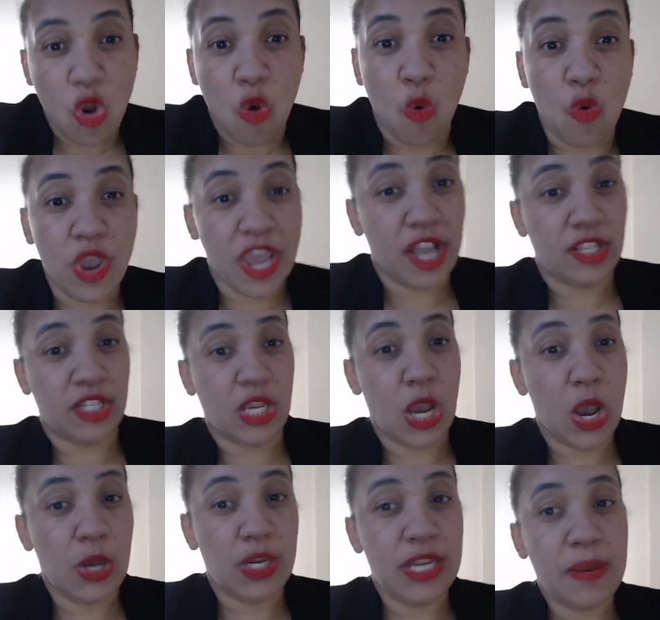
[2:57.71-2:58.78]
We are
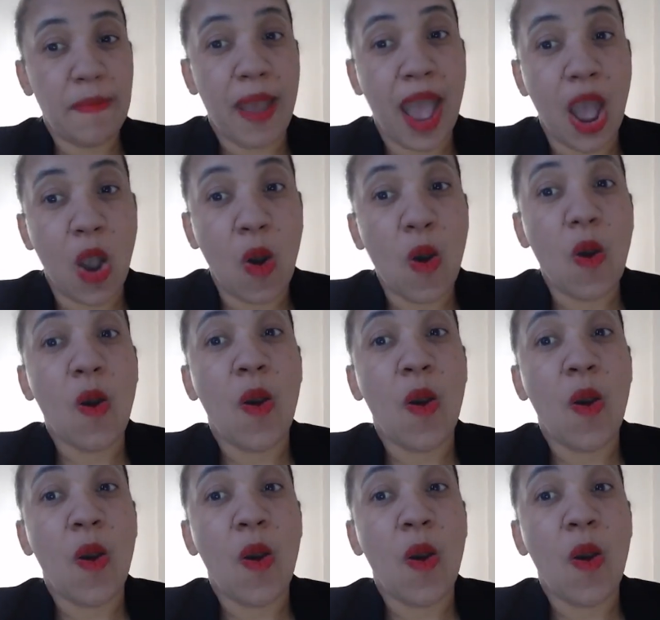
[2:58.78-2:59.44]
talking about